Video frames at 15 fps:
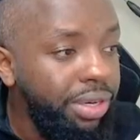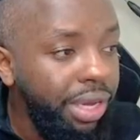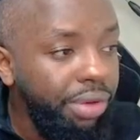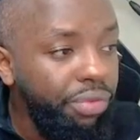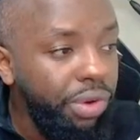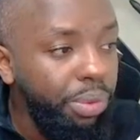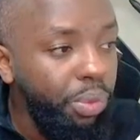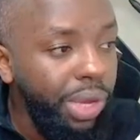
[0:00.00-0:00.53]

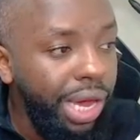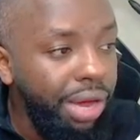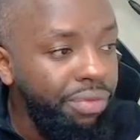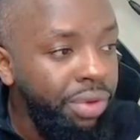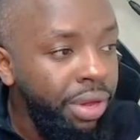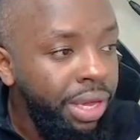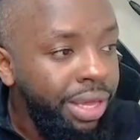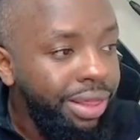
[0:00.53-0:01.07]
time frame, we
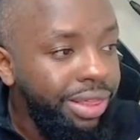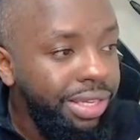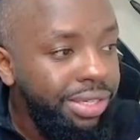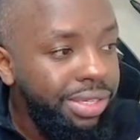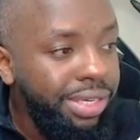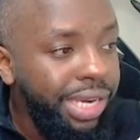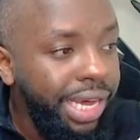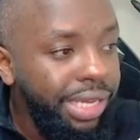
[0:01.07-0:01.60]
have
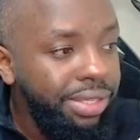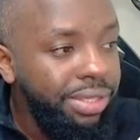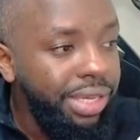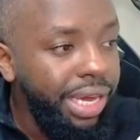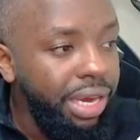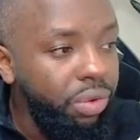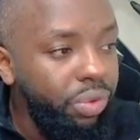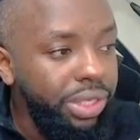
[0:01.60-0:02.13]
this
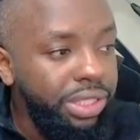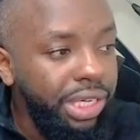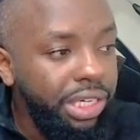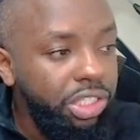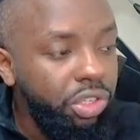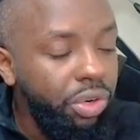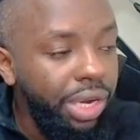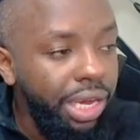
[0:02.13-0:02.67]
test and
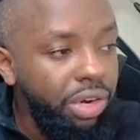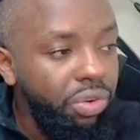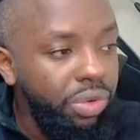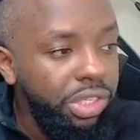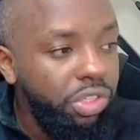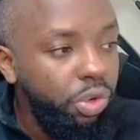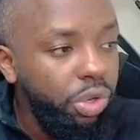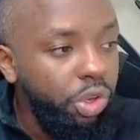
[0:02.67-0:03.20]
rejection
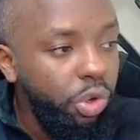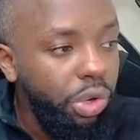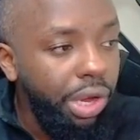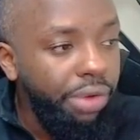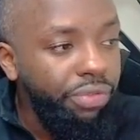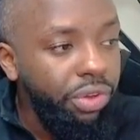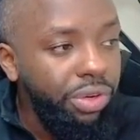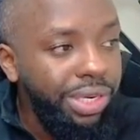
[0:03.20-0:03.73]
entry. So you
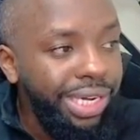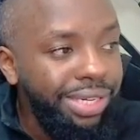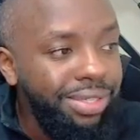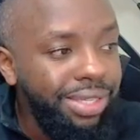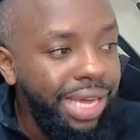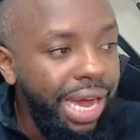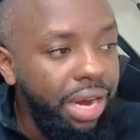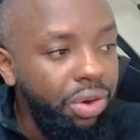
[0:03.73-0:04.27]
have your
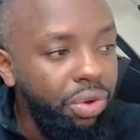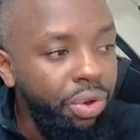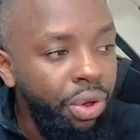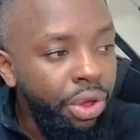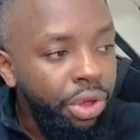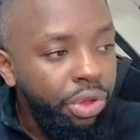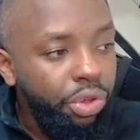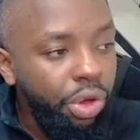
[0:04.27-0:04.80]
test
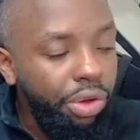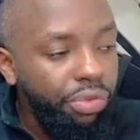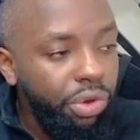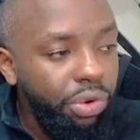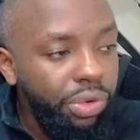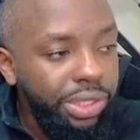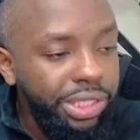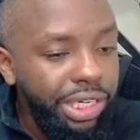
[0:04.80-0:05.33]
candle, you have
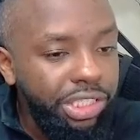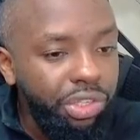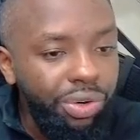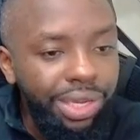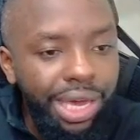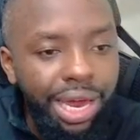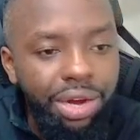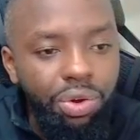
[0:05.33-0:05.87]
your
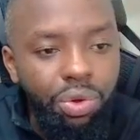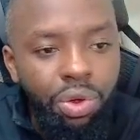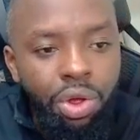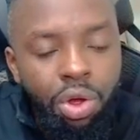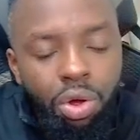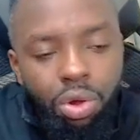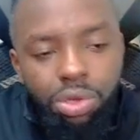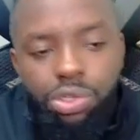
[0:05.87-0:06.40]
rejection candle.
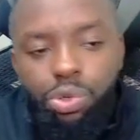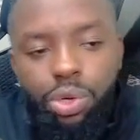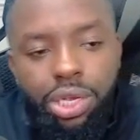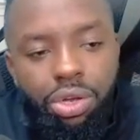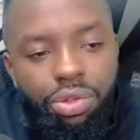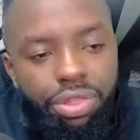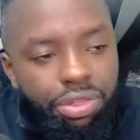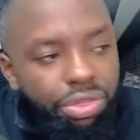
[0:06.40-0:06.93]
Also
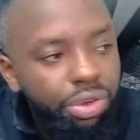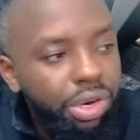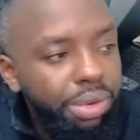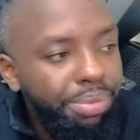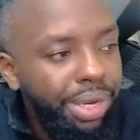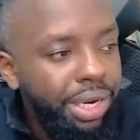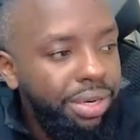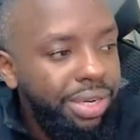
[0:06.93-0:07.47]
here on the
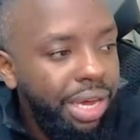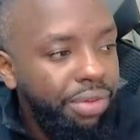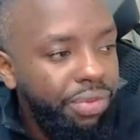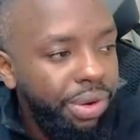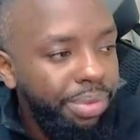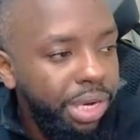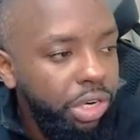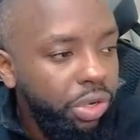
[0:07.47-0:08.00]
30-minute time
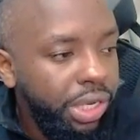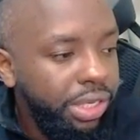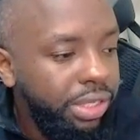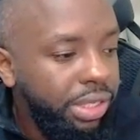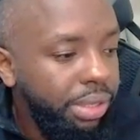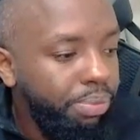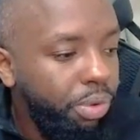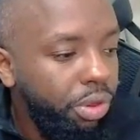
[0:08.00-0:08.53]
frame, and you can
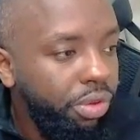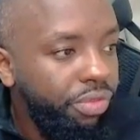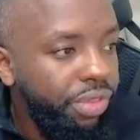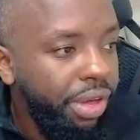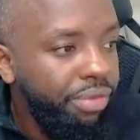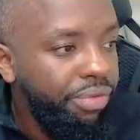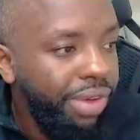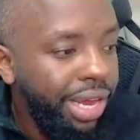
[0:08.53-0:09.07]
see both of
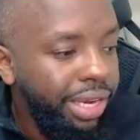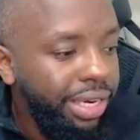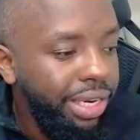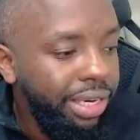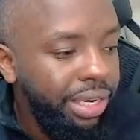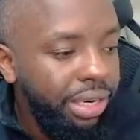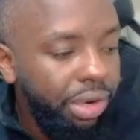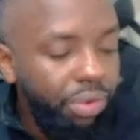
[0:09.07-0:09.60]
them
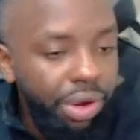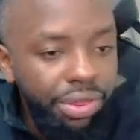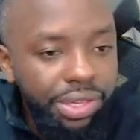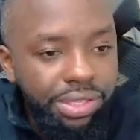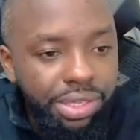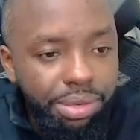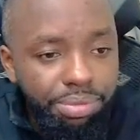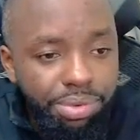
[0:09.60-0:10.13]
validated around the same